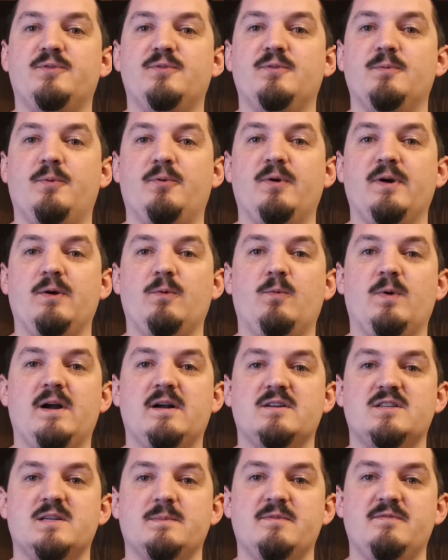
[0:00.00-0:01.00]
to the point
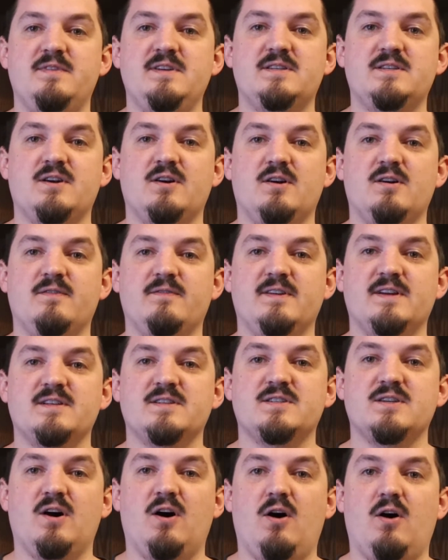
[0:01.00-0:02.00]
where some of these
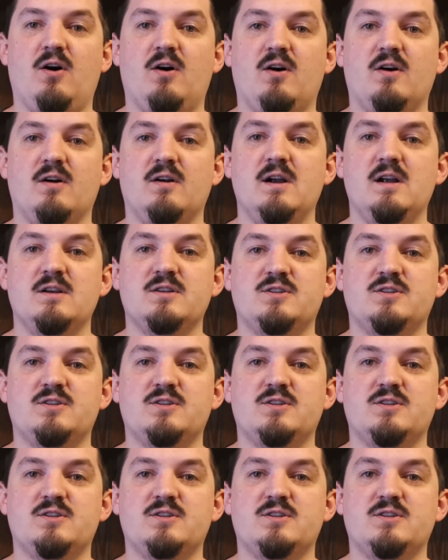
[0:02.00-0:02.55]
carvings are